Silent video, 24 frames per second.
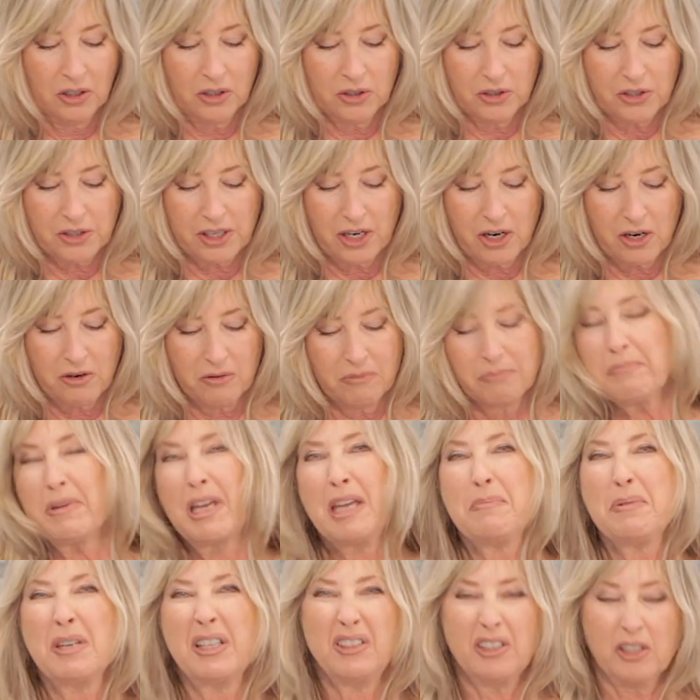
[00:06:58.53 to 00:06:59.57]
or so,
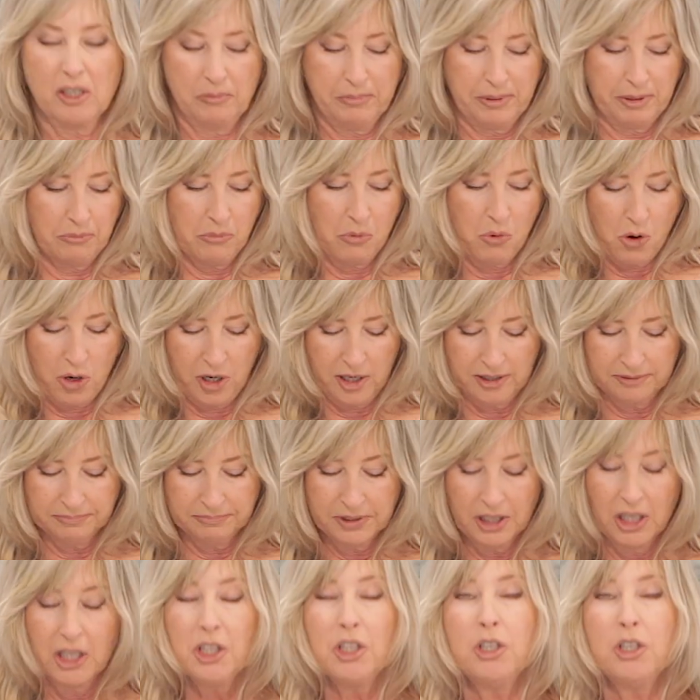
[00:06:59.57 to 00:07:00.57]
maybe a little bit more.